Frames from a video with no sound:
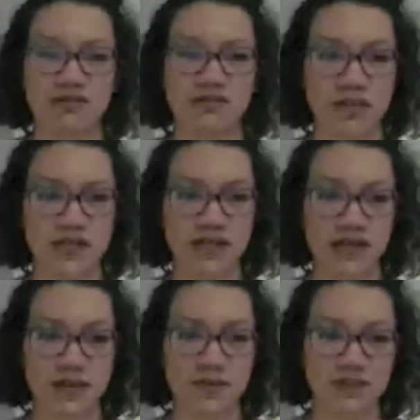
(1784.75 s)
main
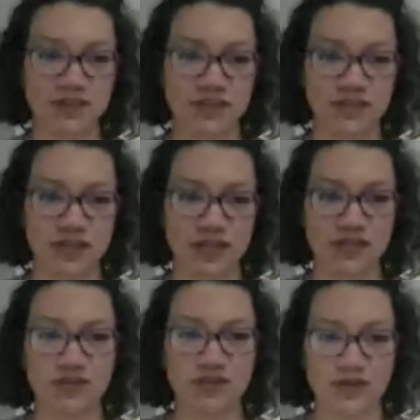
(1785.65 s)
image
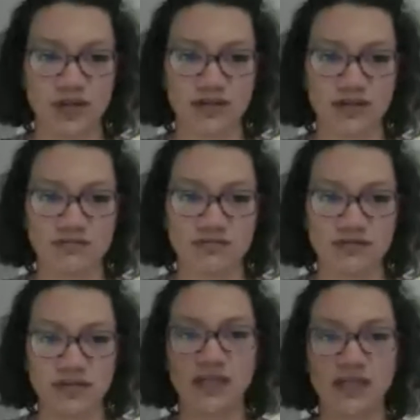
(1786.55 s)
your
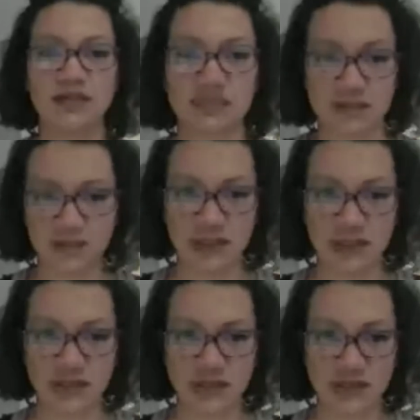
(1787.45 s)
latest
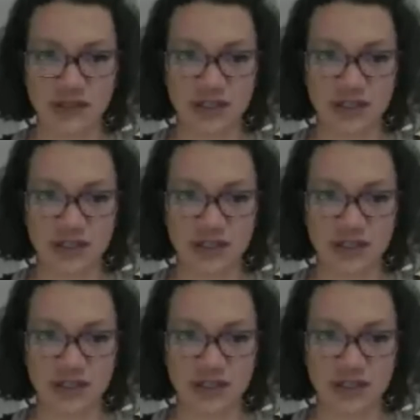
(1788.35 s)
picture